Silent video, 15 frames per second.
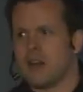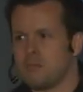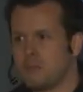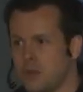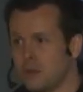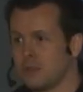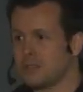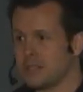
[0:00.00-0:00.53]
I'm
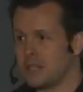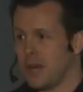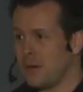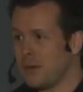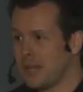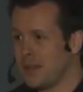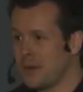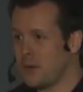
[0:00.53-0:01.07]
not
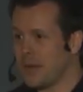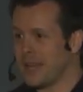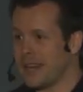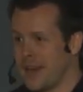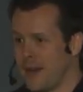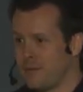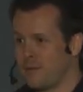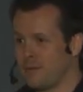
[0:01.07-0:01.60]
going quick
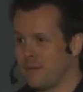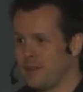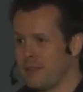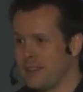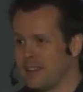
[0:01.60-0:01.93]
enough.